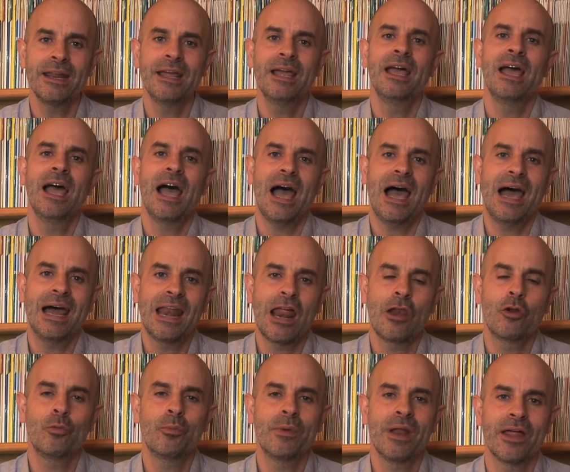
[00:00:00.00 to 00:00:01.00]
Why is this
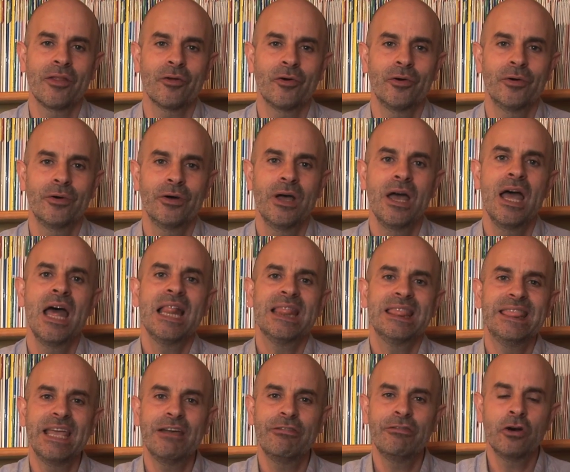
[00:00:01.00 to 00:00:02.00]
important?
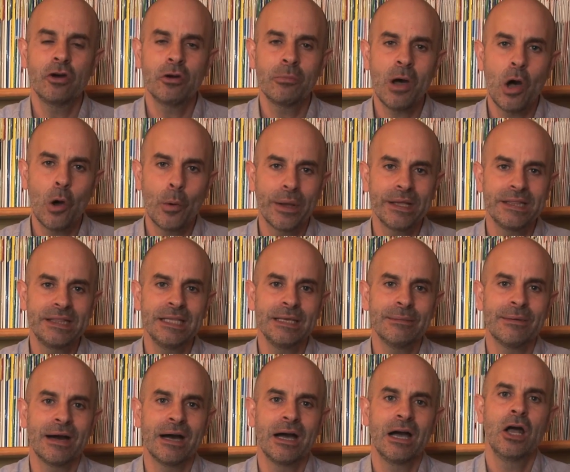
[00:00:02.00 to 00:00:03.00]
Well, it
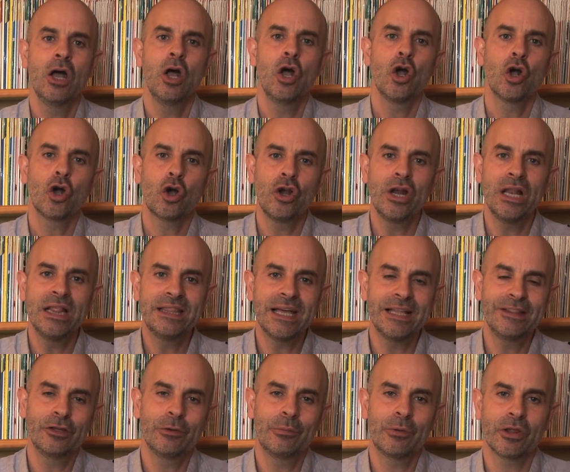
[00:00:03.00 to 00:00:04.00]
shows you that your
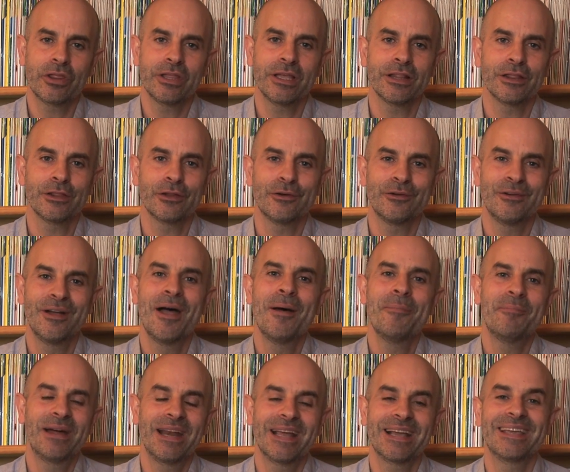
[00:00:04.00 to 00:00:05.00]
students have
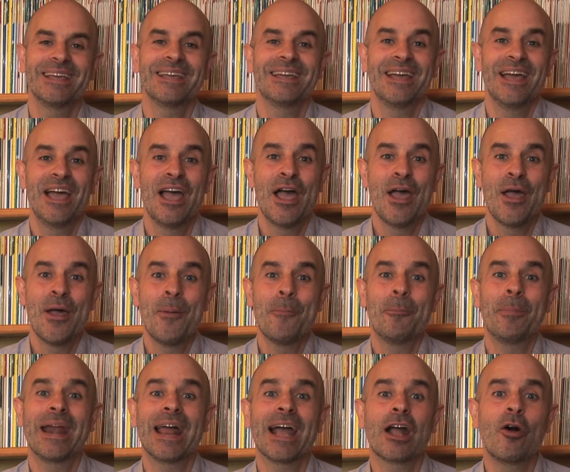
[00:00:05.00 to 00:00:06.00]
improved. You have
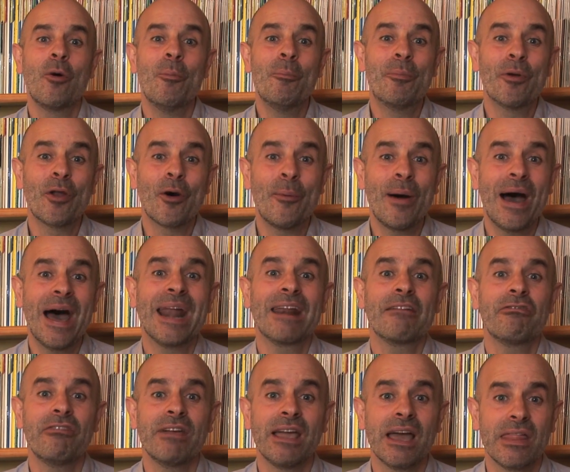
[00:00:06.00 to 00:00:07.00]
figures that
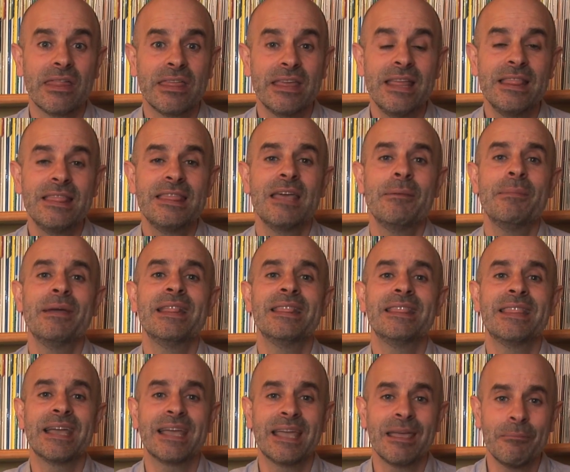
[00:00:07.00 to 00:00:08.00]
can verify
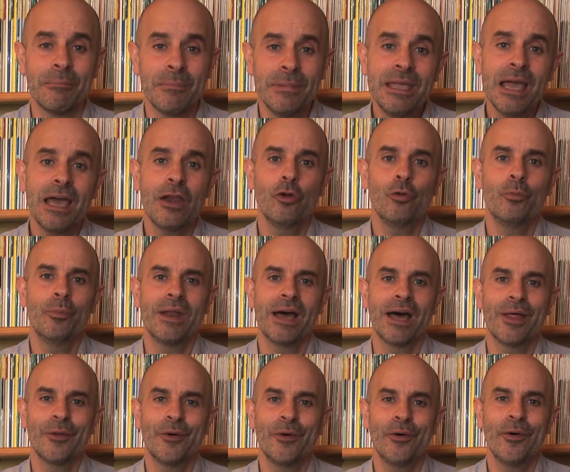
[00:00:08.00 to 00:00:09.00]
that their spelling has
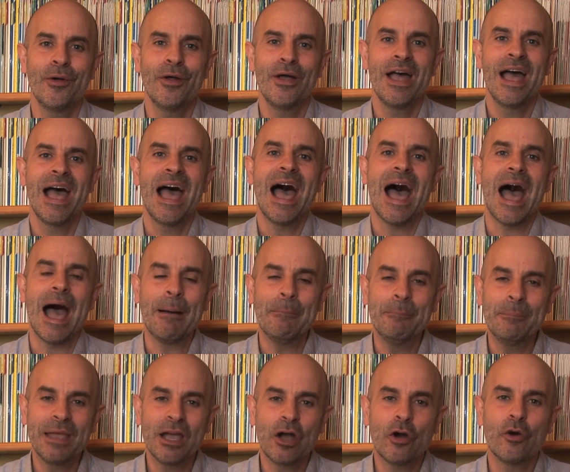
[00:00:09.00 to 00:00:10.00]
gotten between
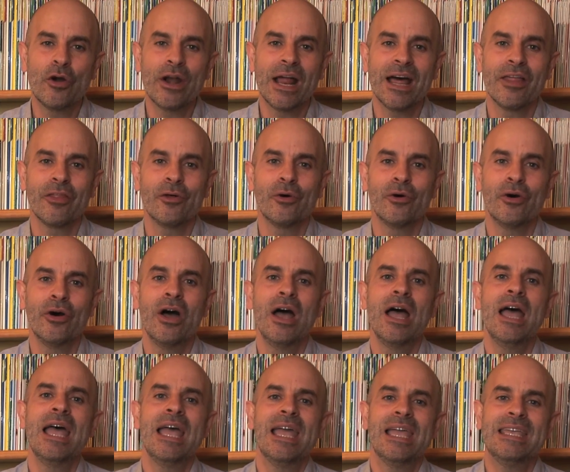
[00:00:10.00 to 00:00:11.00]
50 and
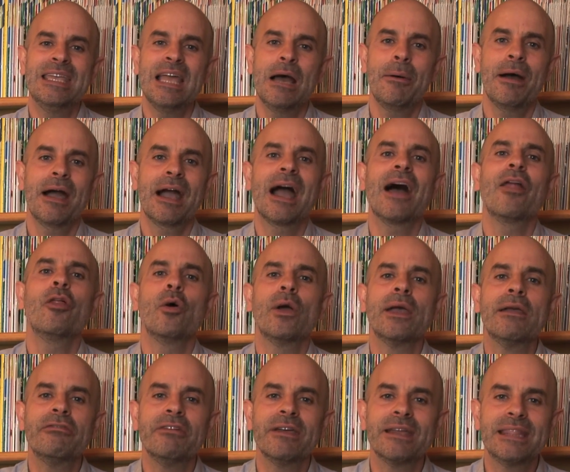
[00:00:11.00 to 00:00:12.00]
80% better than it was
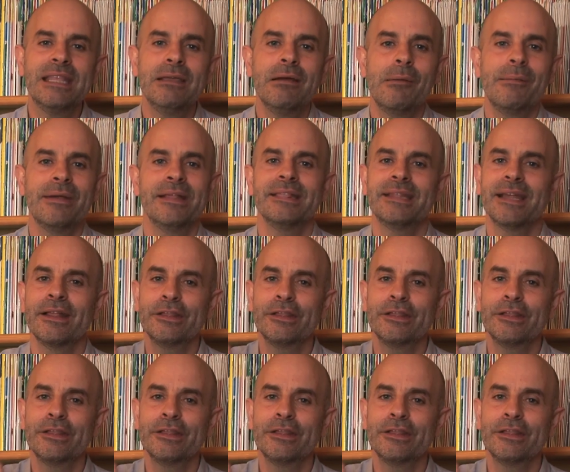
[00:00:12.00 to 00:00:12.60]
when you began.